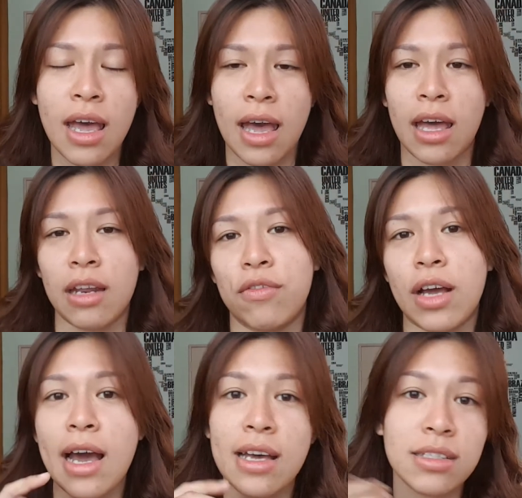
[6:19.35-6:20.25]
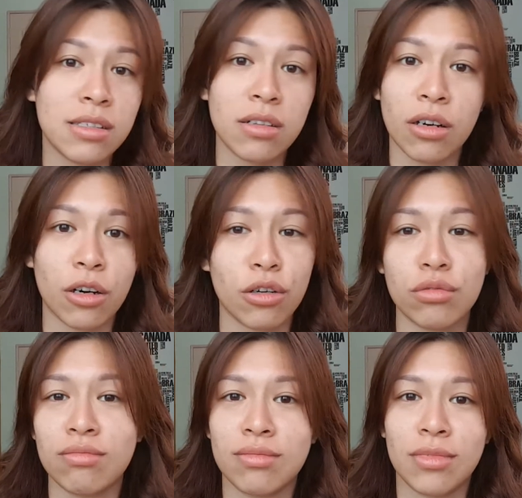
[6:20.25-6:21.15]
And if you guys, you
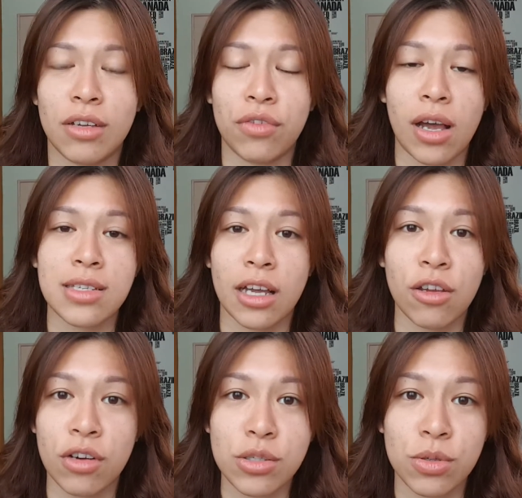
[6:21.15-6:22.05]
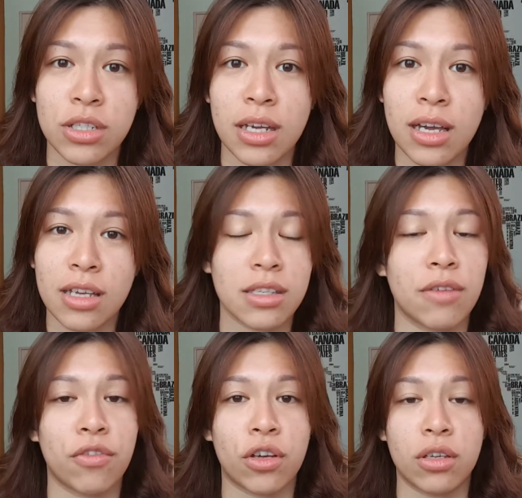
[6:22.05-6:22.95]
know, if you guys are curious who she is,
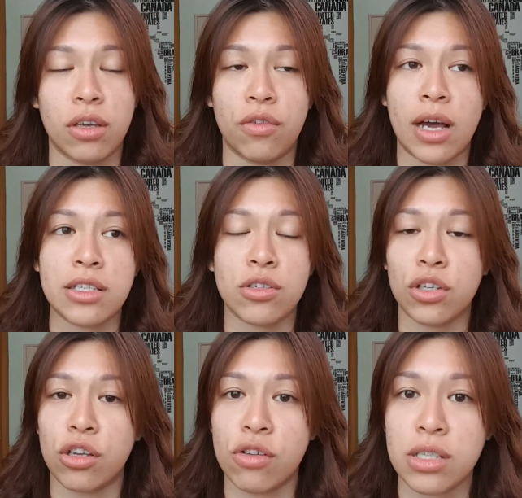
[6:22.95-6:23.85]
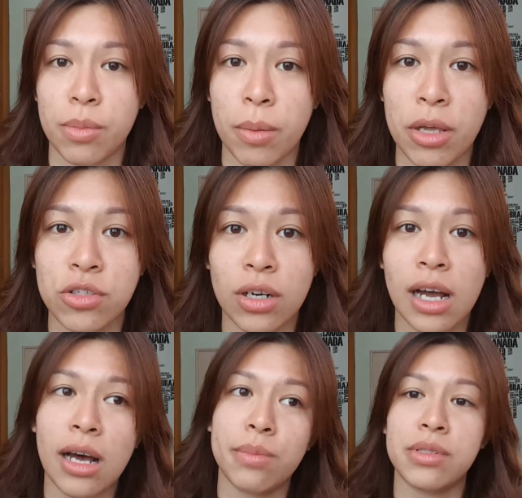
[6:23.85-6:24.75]
if you guys are also curious about menstrual
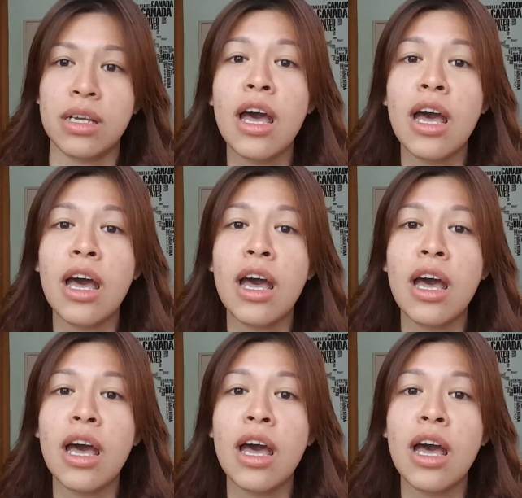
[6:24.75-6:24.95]
cups,